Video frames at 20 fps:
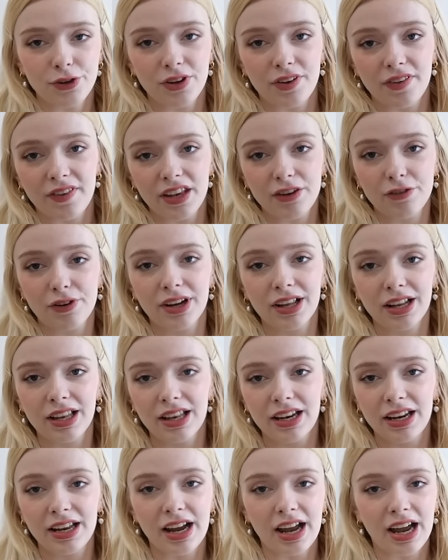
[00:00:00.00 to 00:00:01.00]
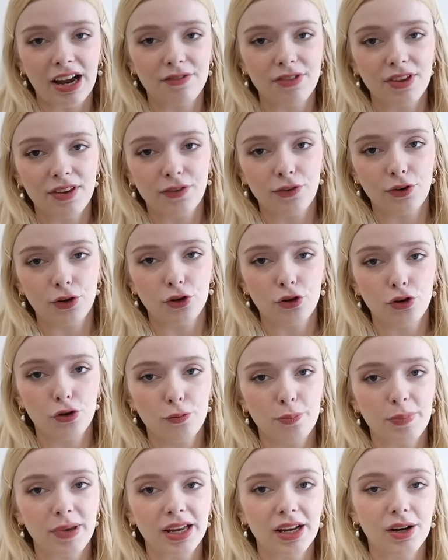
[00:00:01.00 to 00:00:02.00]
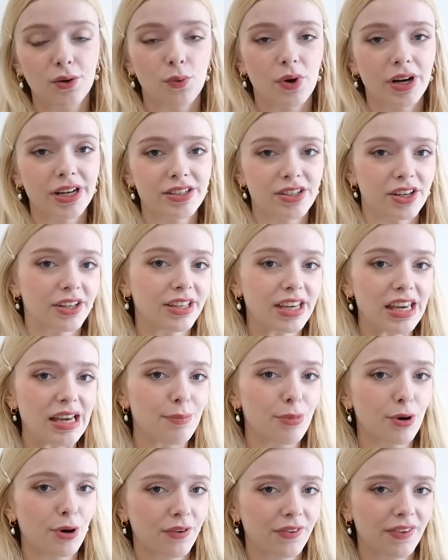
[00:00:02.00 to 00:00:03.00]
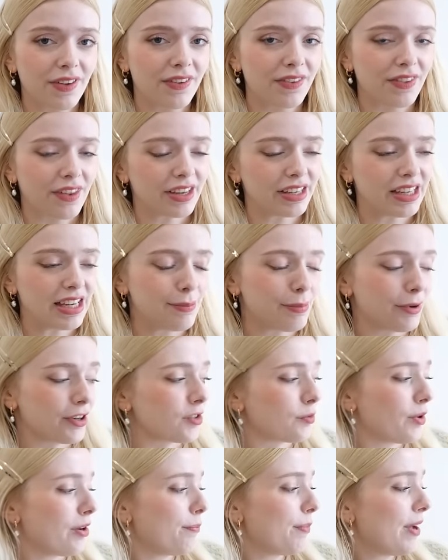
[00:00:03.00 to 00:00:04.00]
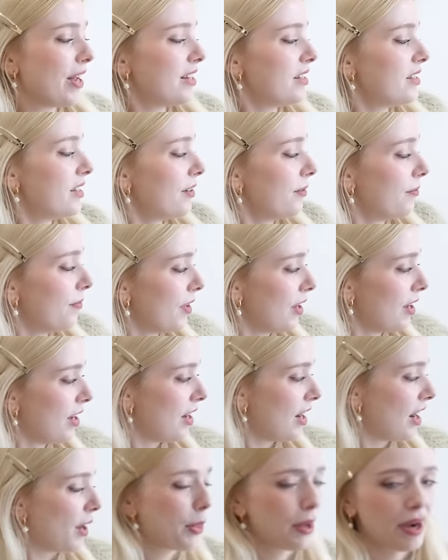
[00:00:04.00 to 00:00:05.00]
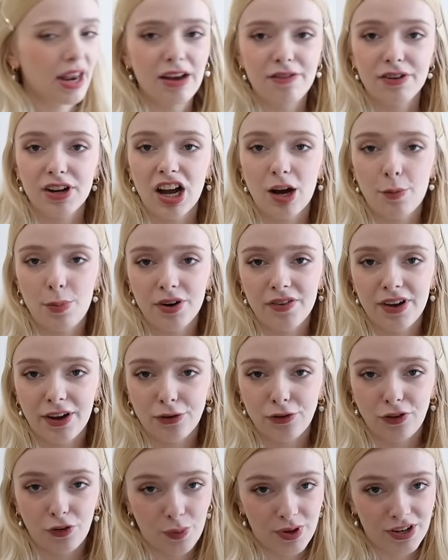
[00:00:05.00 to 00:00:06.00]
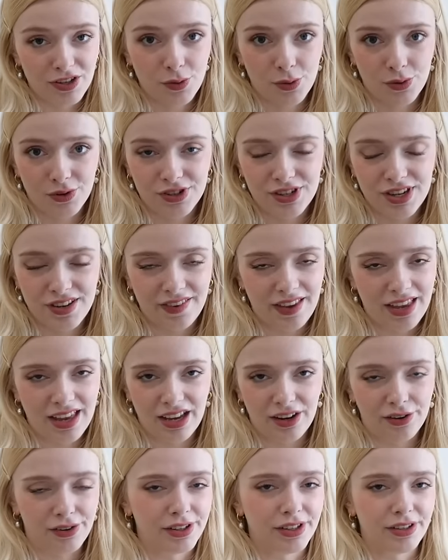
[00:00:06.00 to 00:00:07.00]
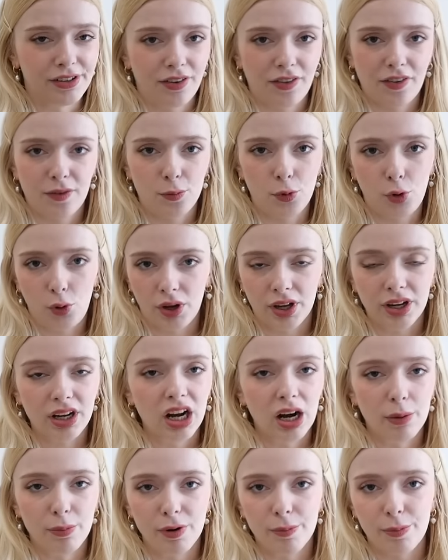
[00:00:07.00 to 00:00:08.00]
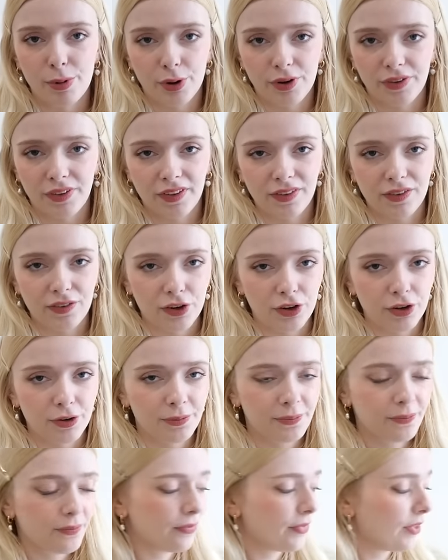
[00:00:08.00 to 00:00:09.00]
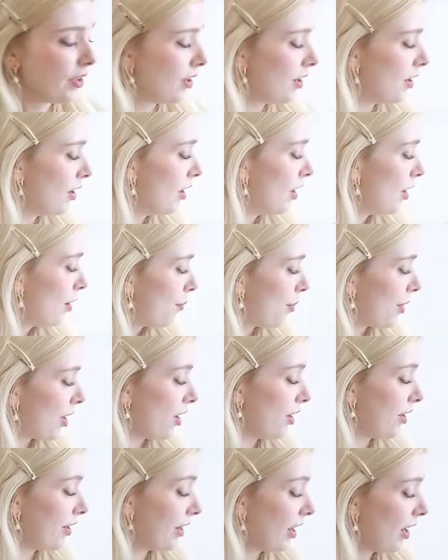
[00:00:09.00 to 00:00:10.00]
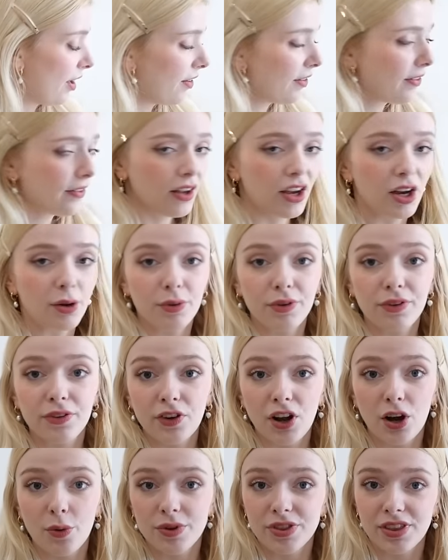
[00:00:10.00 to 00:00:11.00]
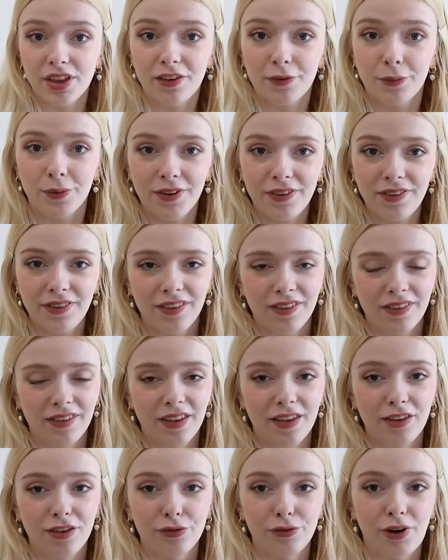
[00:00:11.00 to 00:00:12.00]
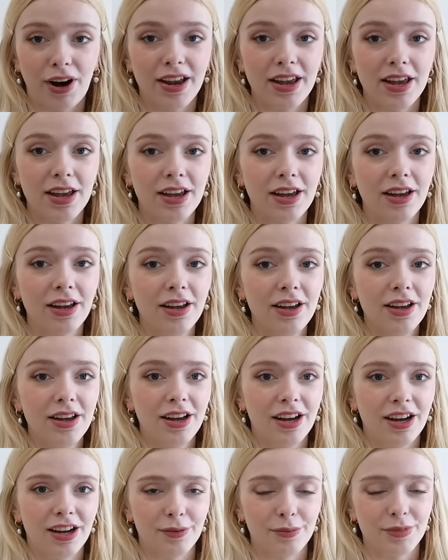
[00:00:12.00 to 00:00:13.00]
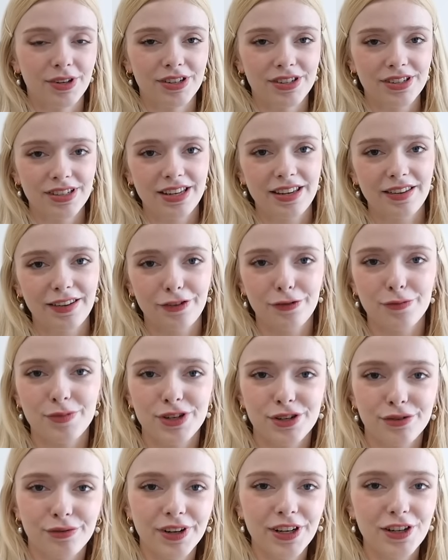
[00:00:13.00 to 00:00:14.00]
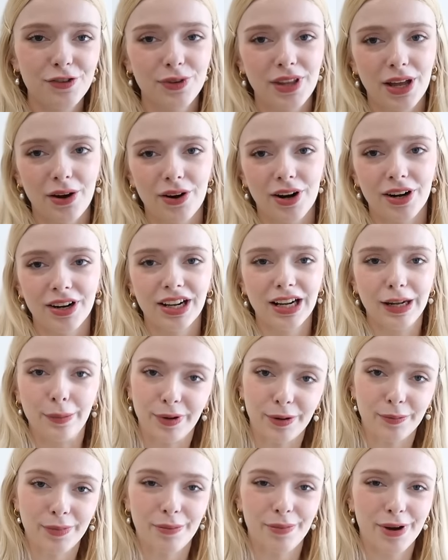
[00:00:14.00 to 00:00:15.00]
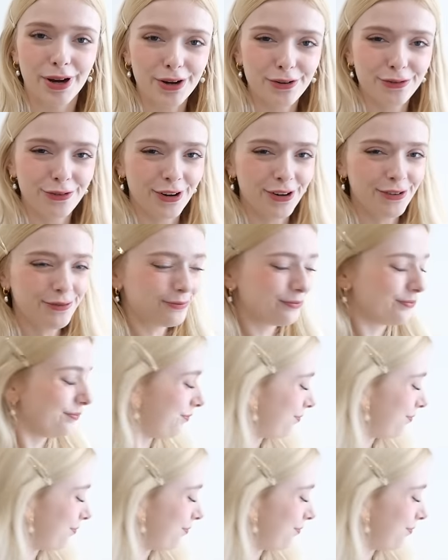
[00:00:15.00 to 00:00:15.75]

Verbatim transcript: you can see very clearly, I have these two big white IKEA boxes that I keep under my bed, and then I have a couple of extra sweater quantities here in smaller cardboard boxes too. But I guess I will start with this one since it's right here um, and easy for me to reach without unclipping my microphone.